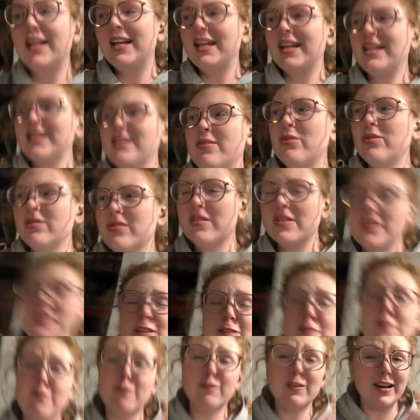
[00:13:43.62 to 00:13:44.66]
It was
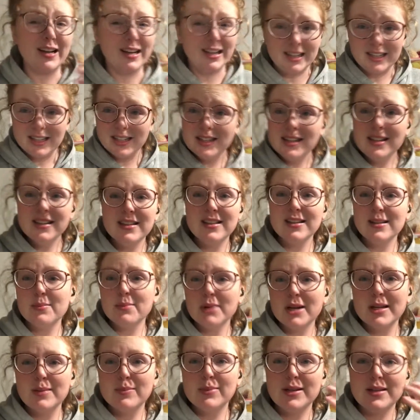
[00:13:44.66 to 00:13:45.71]
fine in
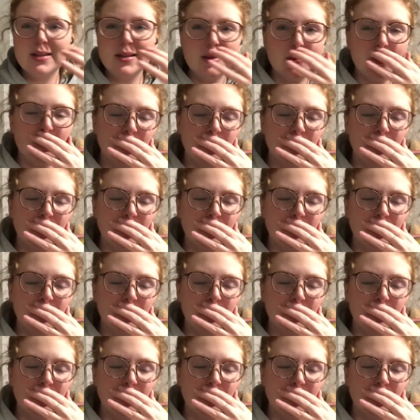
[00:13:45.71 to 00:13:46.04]
my opinion,